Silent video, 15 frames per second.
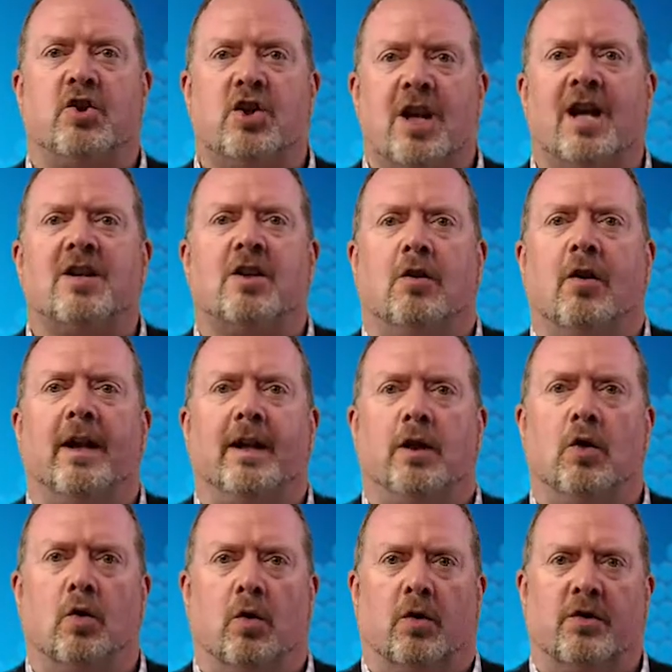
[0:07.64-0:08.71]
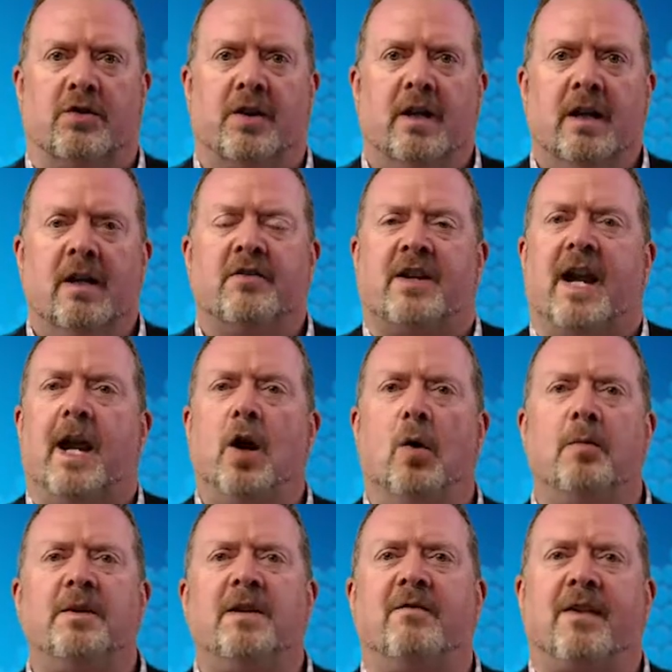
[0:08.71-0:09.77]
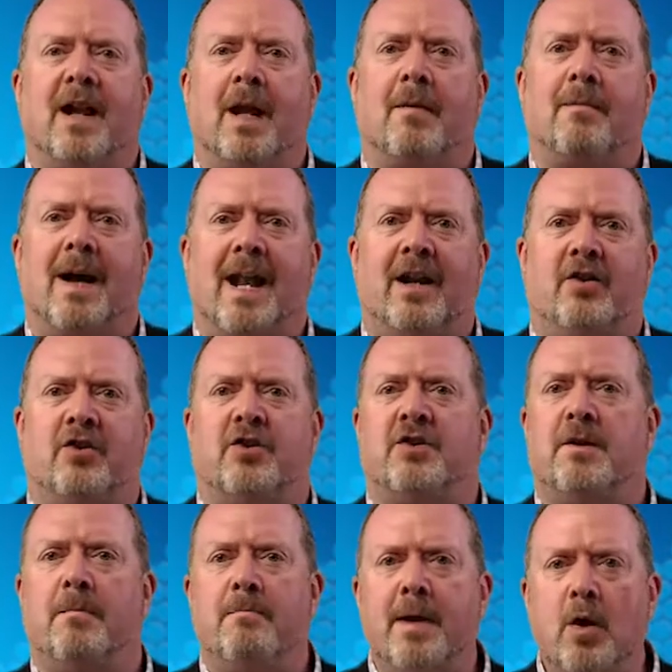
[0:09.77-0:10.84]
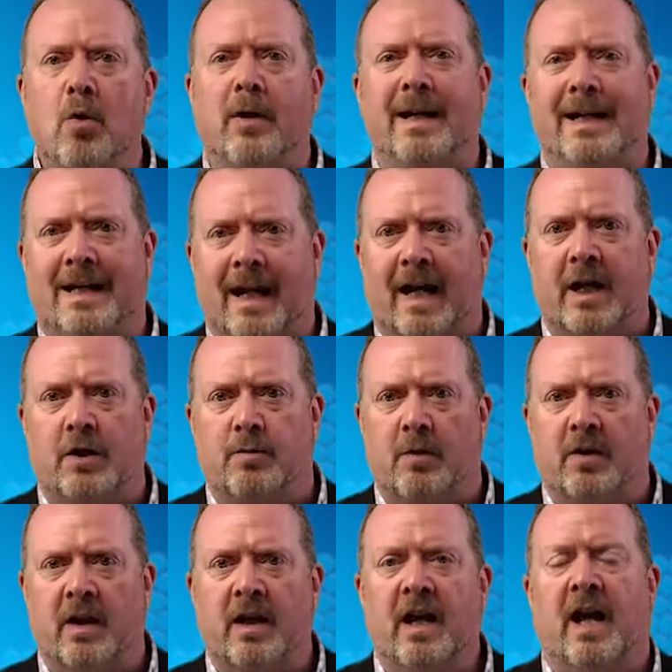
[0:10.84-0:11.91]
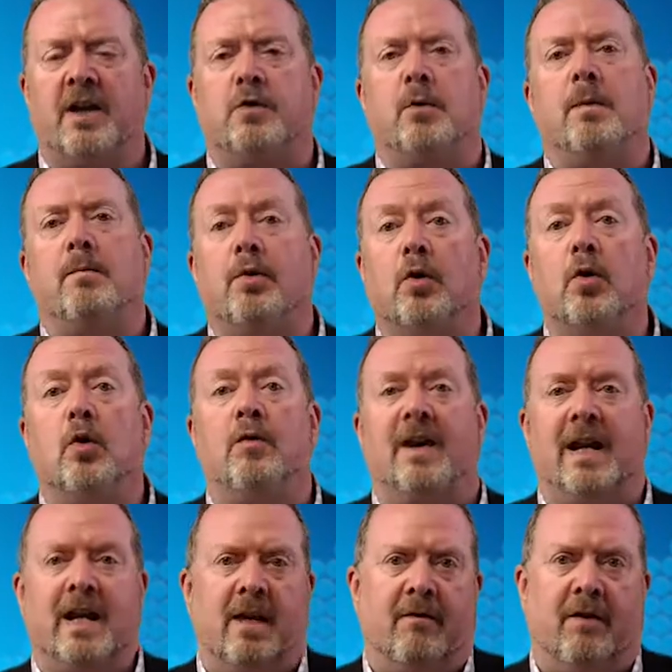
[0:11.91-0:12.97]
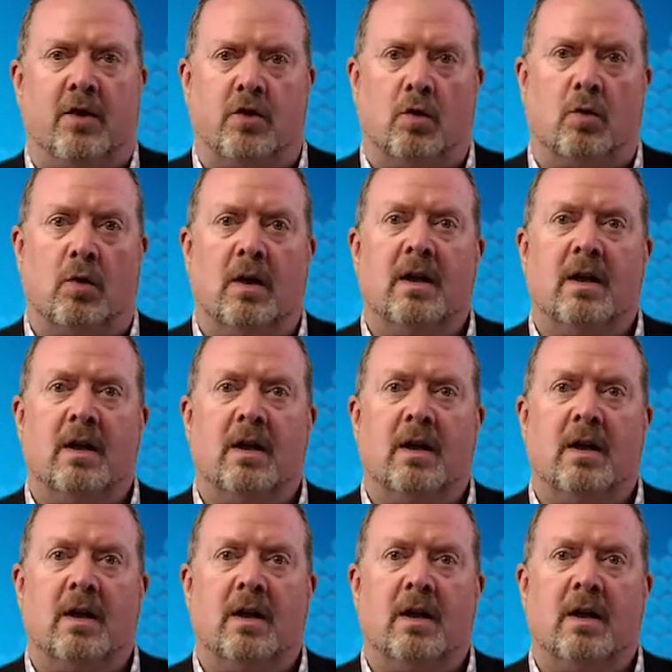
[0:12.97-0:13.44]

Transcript: just like yours to help develop managers to build engagement and to improve individual